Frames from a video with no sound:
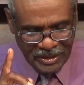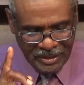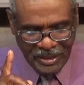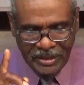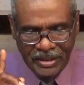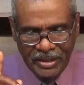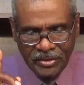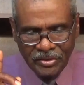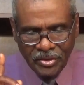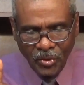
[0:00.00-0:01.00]
can he
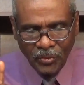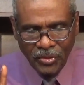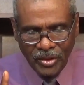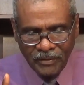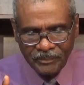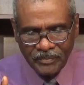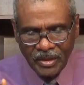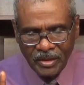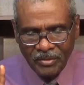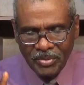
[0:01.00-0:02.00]
know them
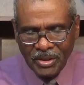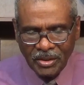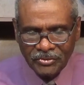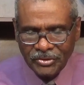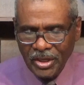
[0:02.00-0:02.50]
because